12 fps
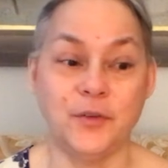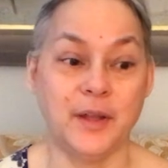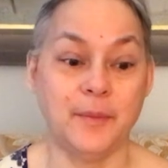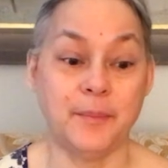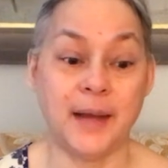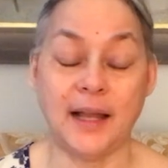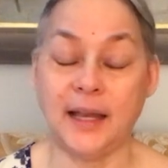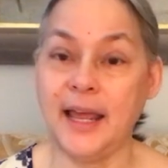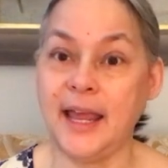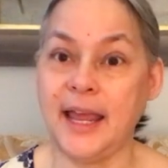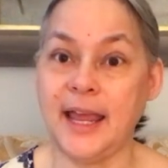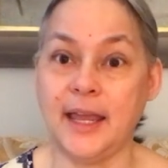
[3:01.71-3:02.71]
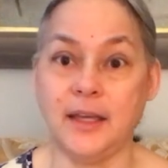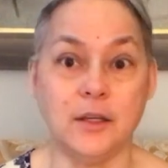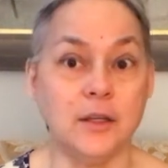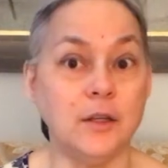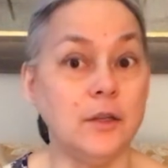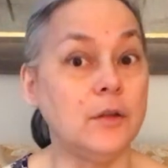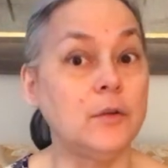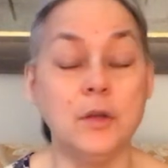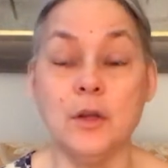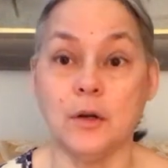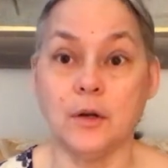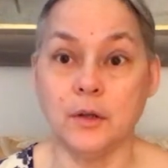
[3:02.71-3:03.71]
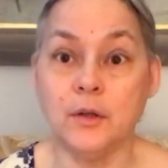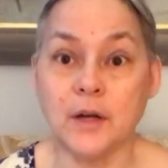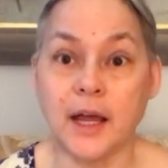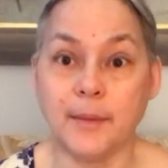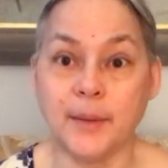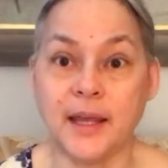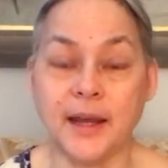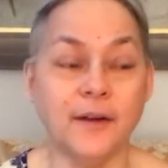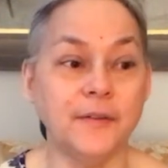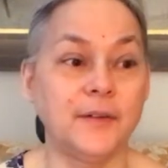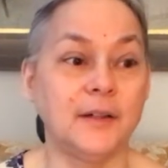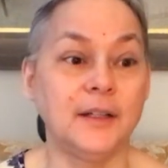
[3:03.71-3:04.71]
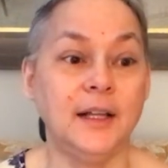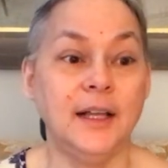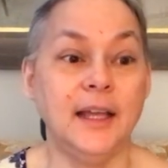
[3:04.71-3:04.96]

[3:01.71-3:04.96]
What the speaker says: doing ballet, and, you know, you got to be careful.